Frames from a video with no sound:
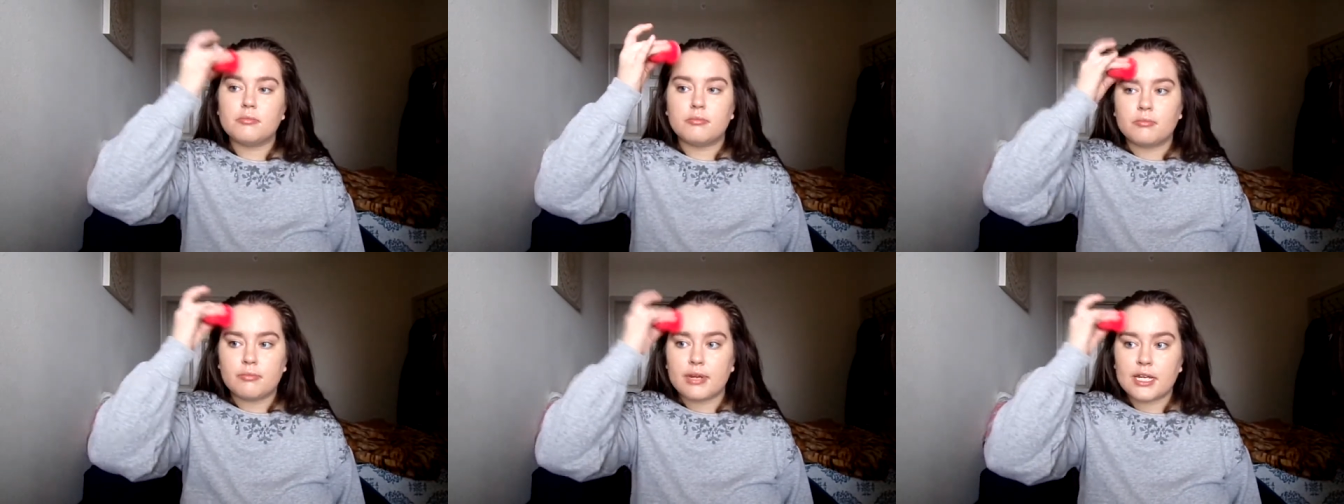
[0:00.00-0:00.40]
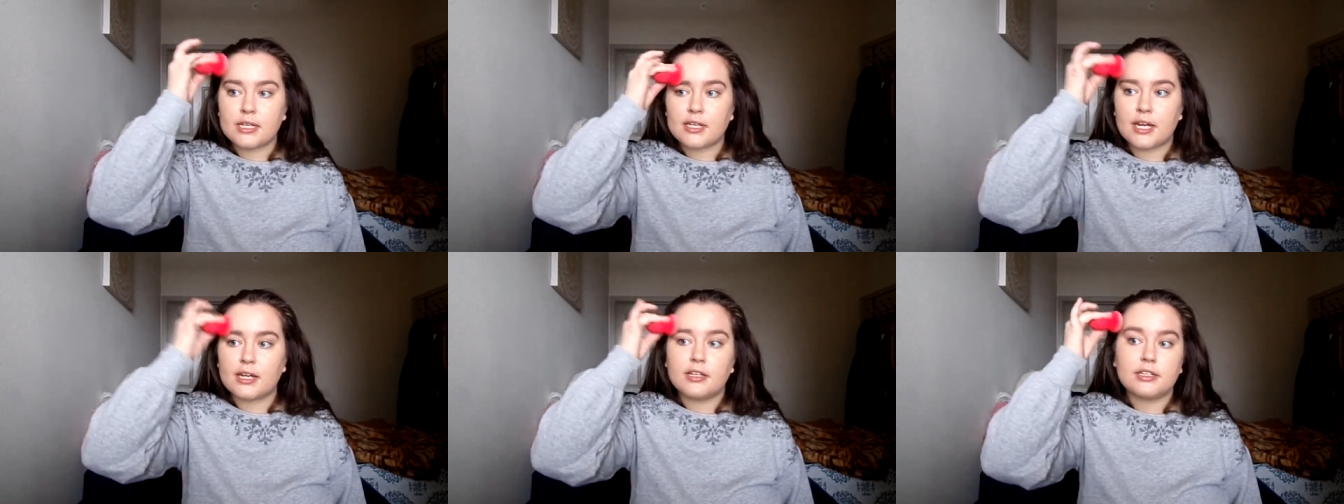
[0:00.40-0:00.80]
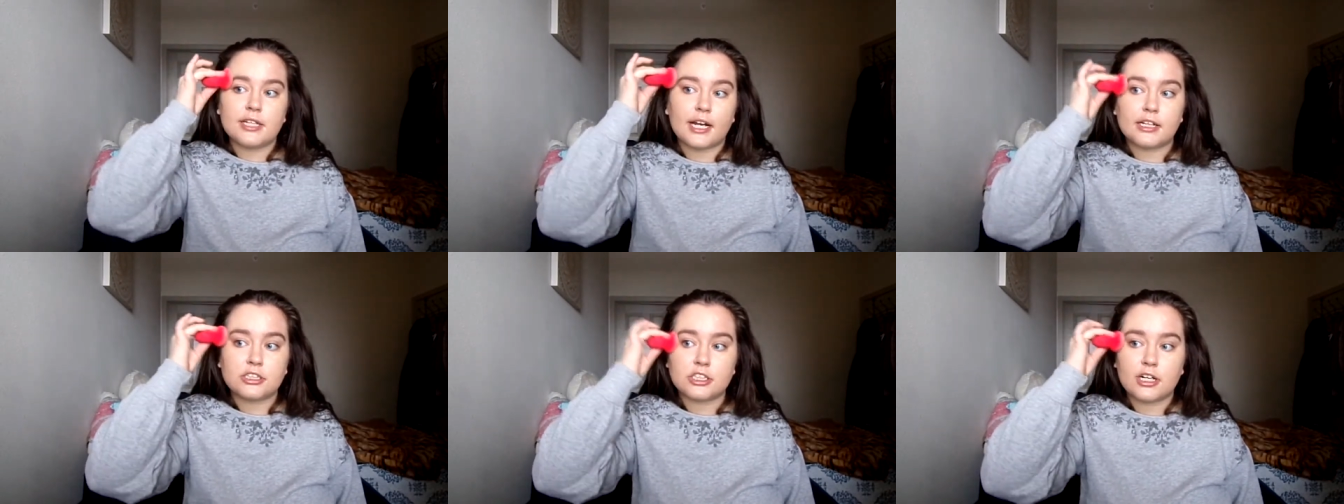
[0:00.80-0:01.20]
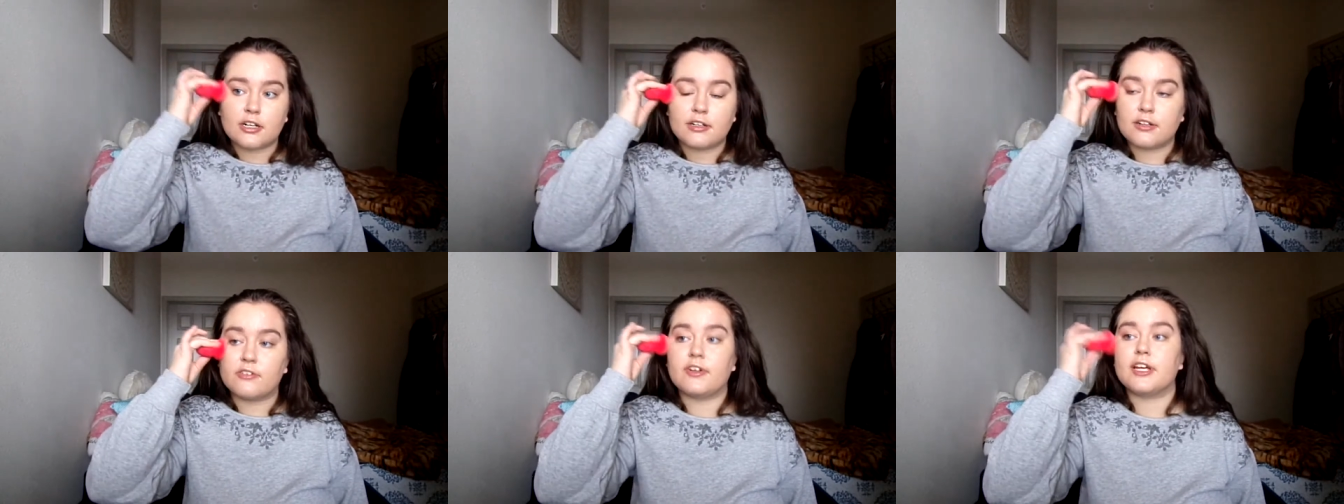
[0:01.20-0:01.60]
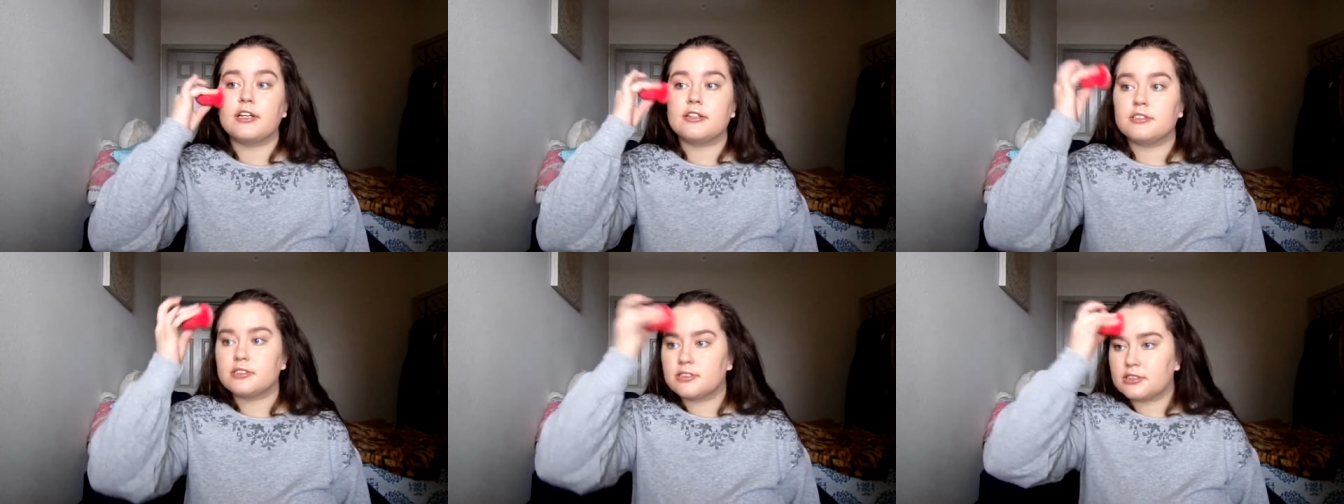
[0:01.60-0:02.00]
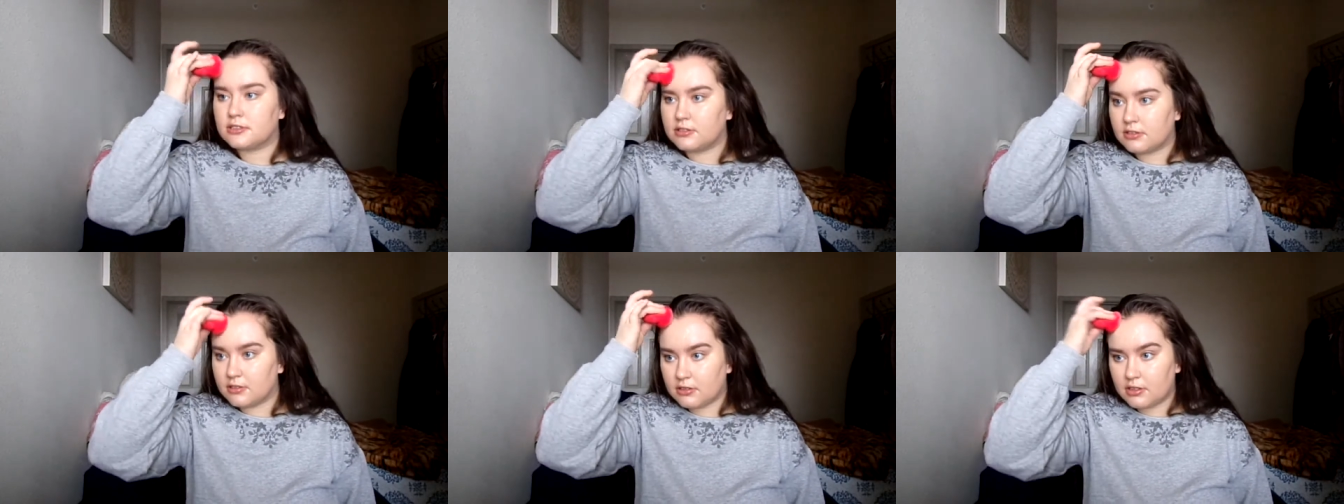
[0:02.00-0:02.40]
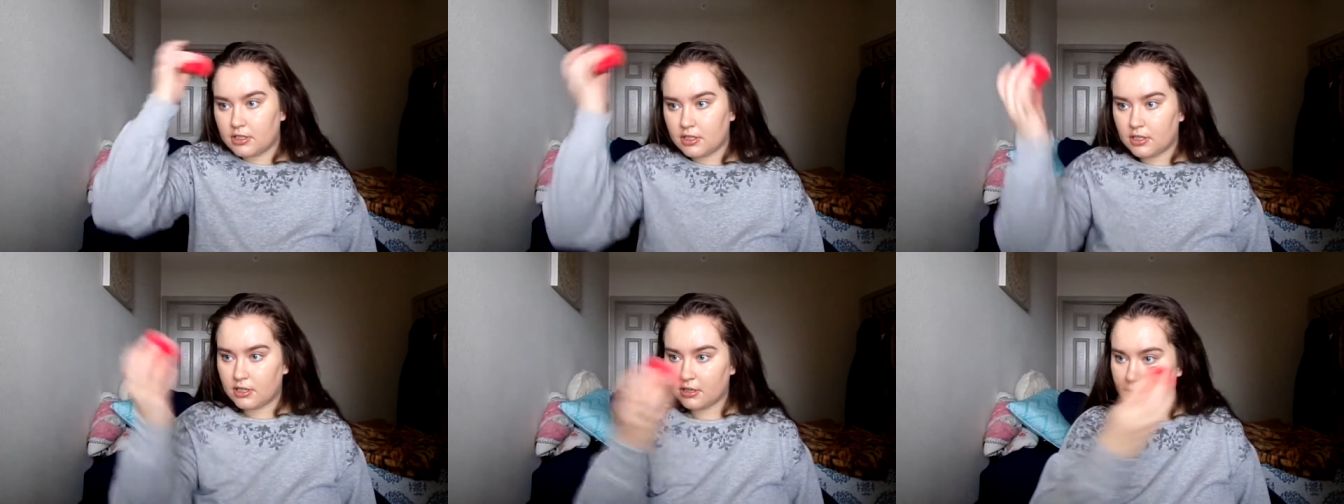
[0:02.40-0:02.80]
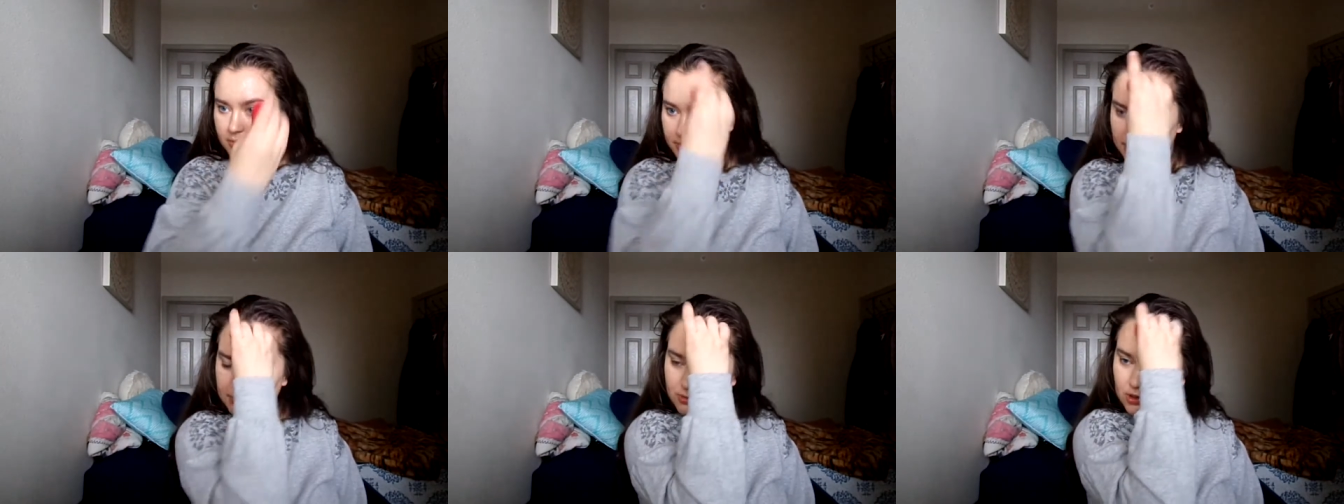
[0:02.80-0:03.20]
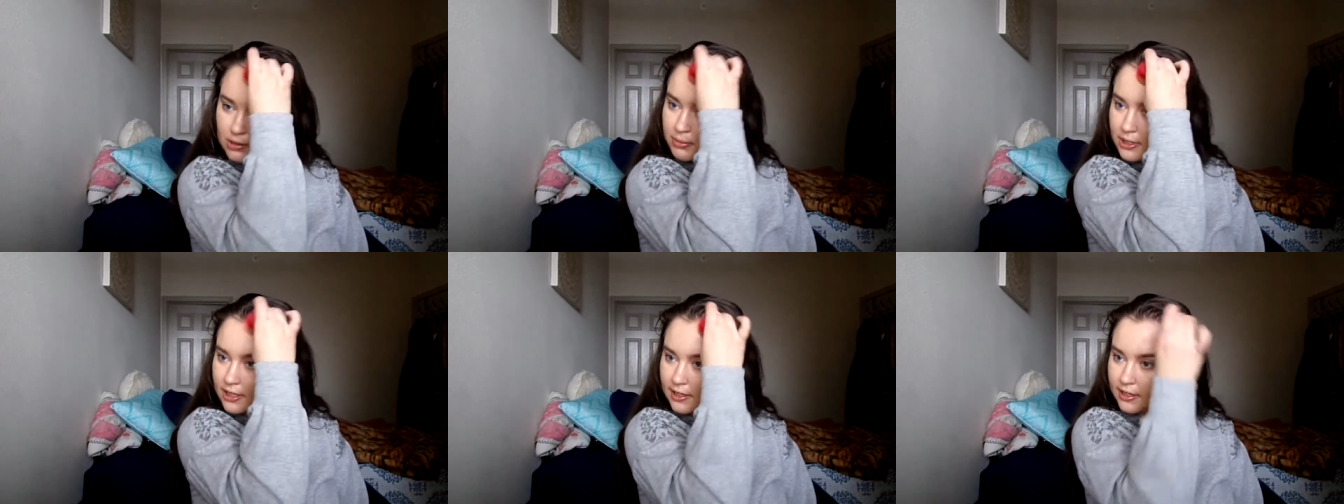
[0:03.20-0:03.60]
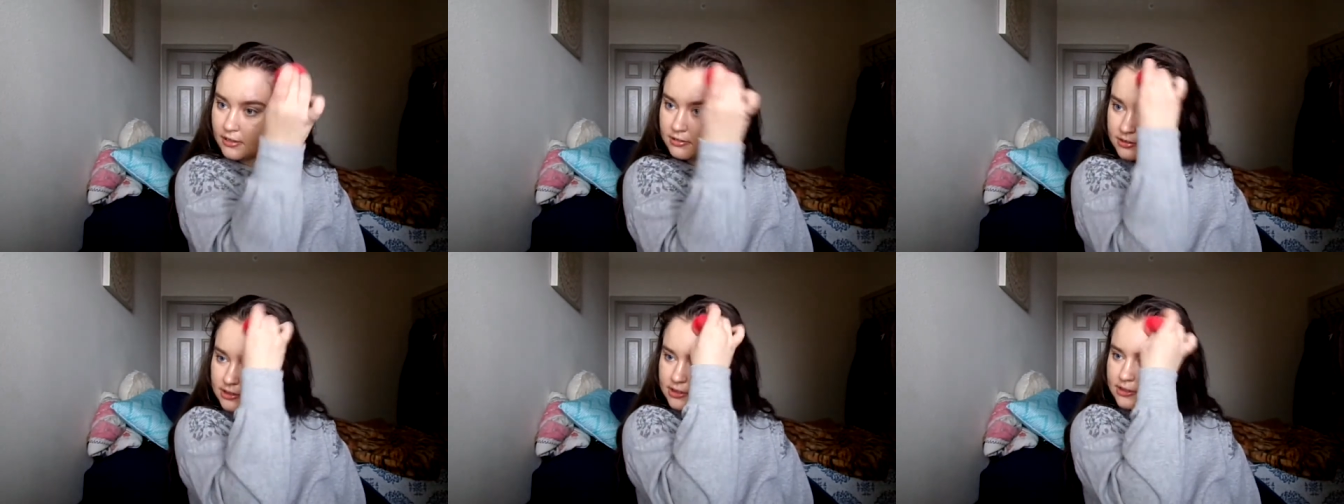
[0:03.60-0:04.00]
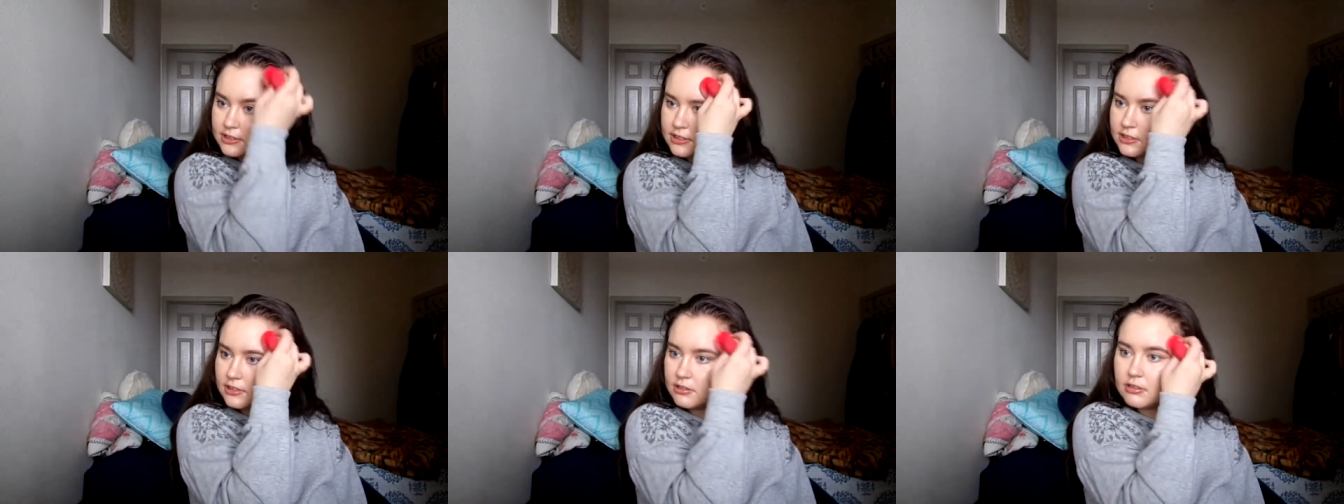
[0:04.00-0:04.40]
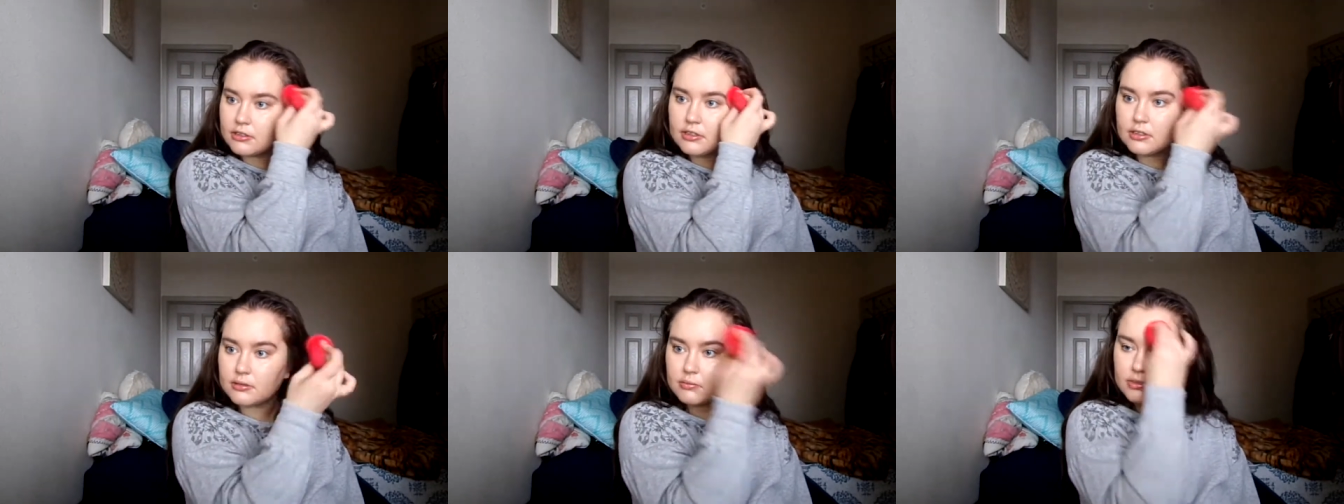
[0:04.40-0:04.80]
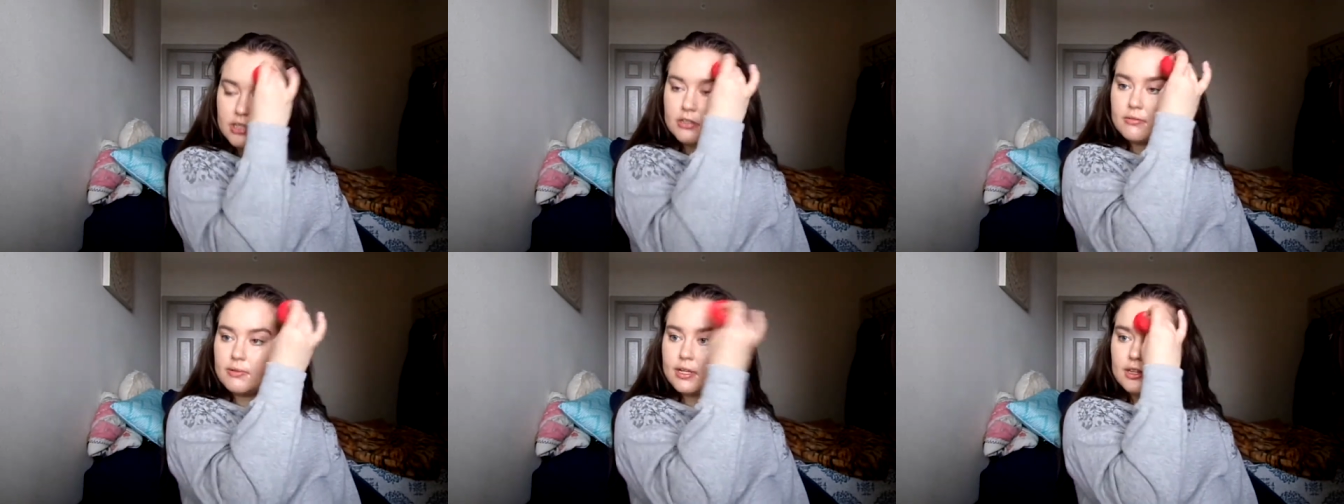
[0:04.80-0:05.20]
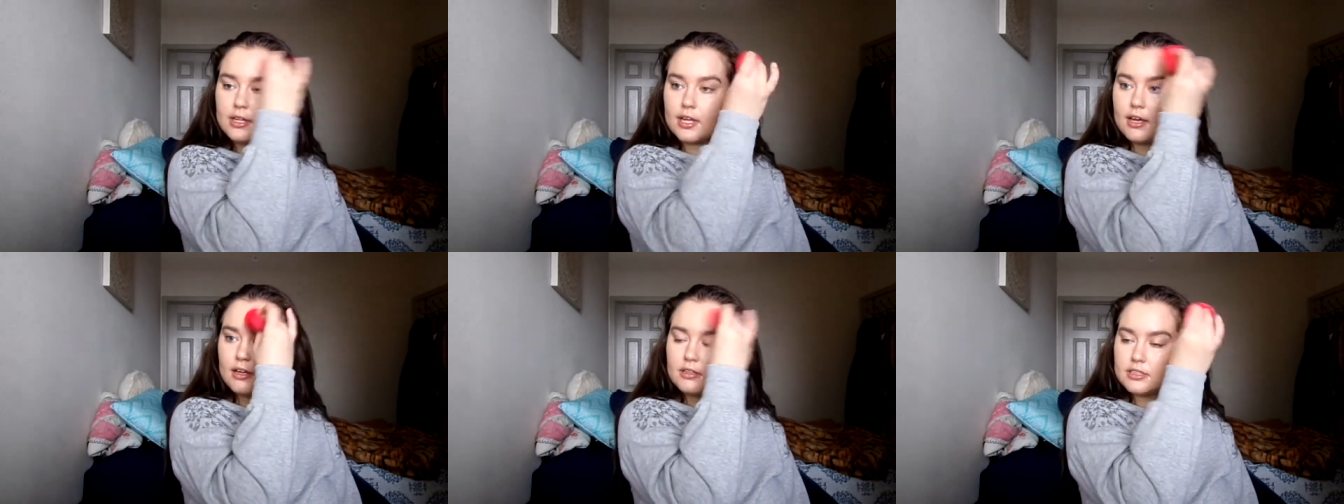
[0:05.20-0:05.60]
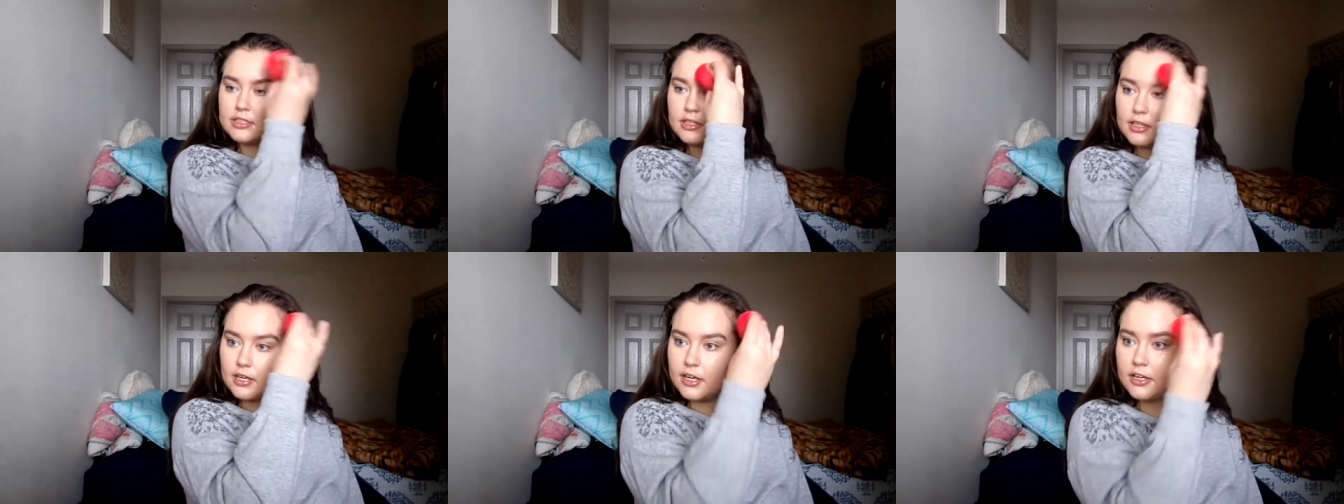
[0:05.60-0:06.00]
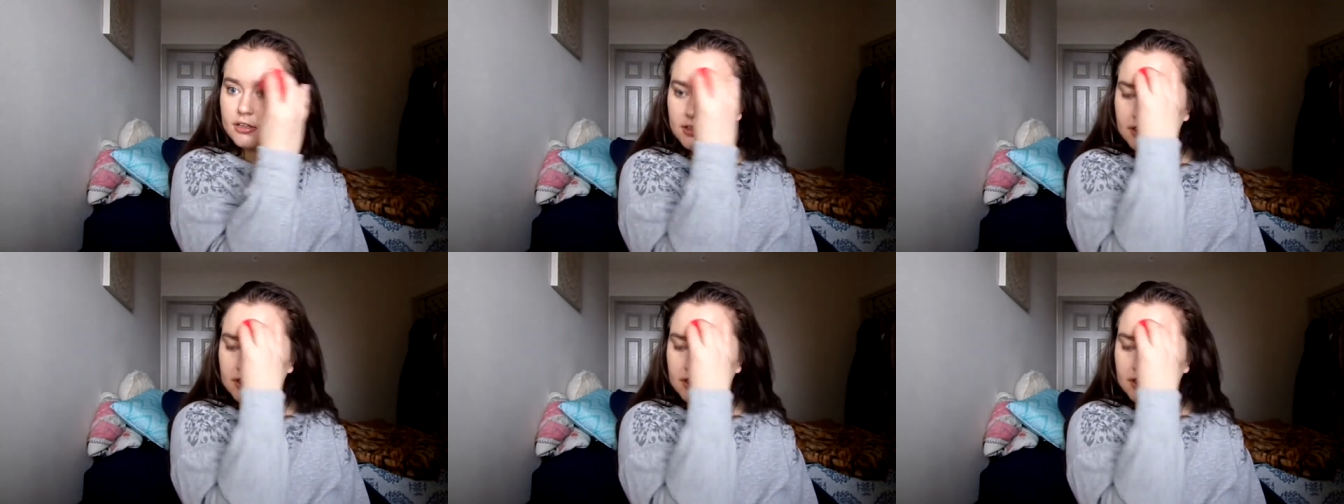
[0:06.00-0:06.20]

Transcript: make any texture on your face be more pronounced. We don't want that today.